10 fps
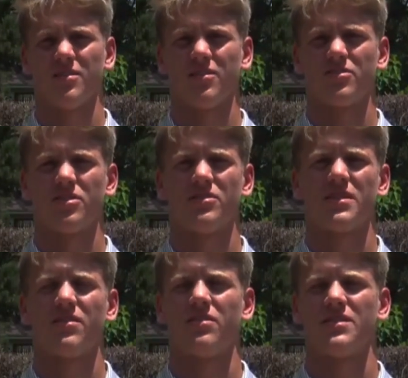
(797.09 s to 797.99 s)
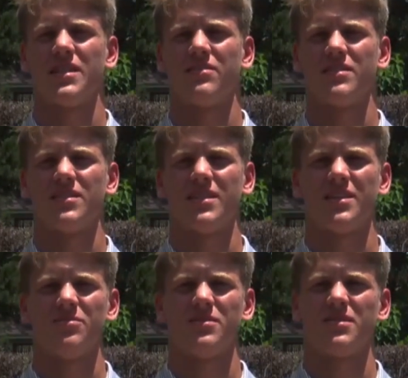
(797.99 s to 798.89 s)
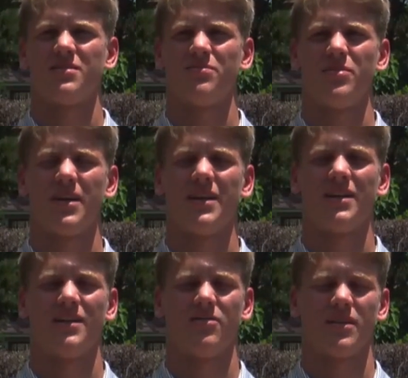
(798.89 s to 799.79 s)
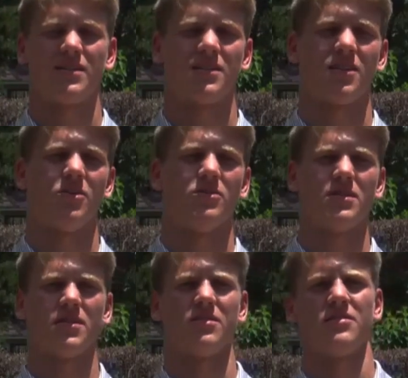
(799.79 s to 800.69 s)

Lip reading: there's no 7-on-7 teams playing. Everything's closed. So.